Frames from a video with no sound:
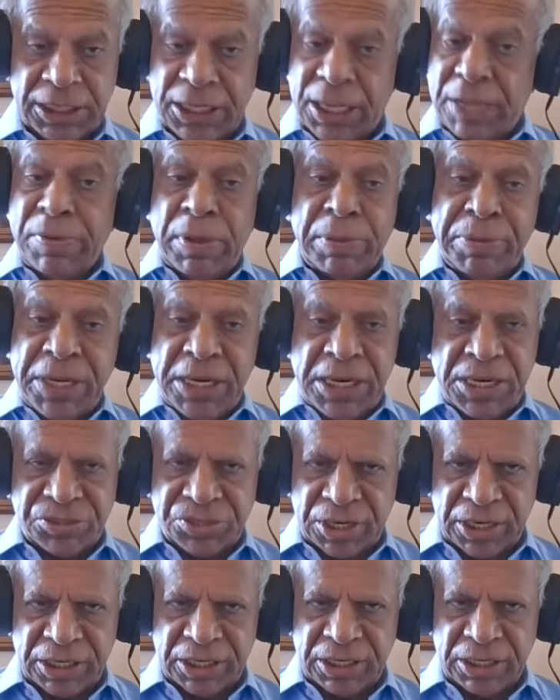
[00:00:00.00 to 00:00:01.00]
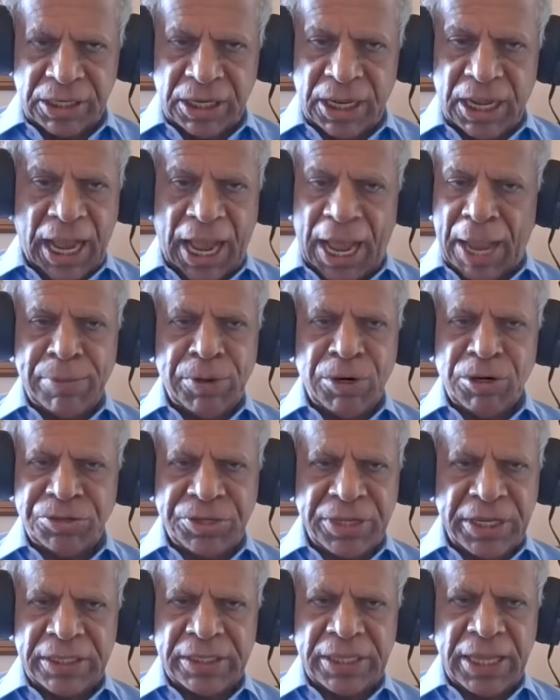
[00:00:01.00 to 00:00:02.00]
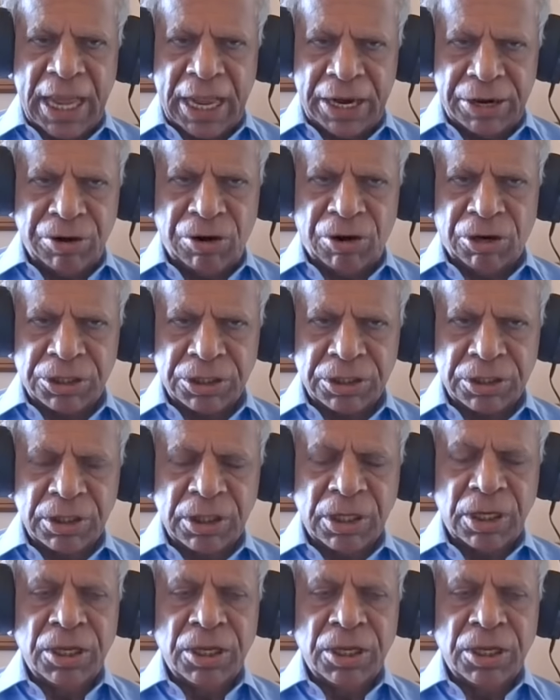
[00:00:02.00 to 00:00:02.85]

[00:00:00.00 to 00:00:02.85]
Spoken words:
They may be innocent. I'm not saying they are not,